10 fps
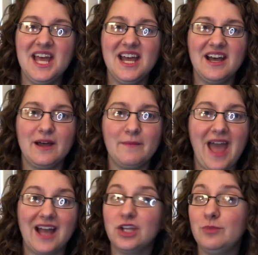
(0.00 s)

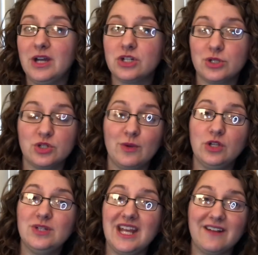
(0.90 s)
Acupuncture is where you
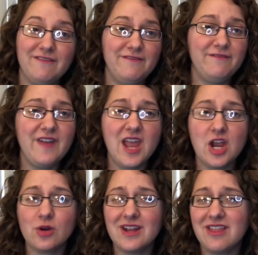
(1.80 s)
take a
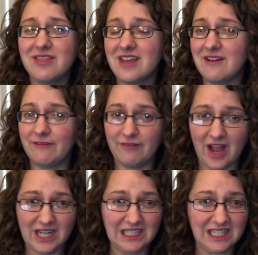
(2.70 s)
very thin,
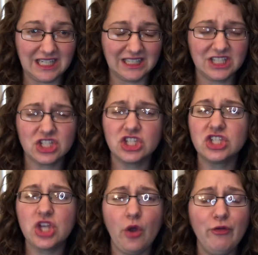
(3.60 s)
fine needle. It's
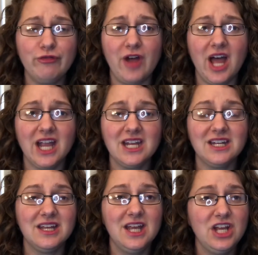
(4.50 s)
so fine,
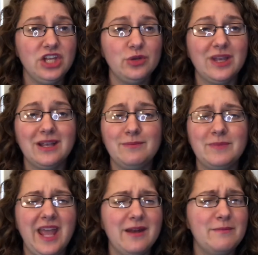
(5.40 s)
you
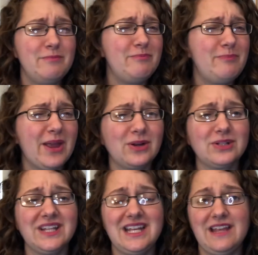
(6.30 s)
can
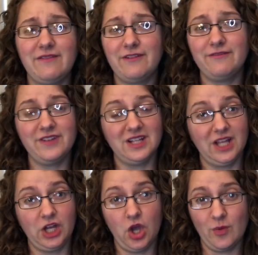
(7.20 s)
barely even feel
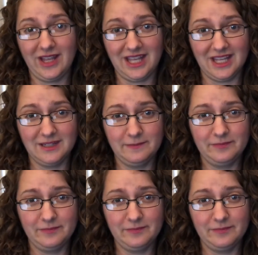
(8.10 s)
it going in.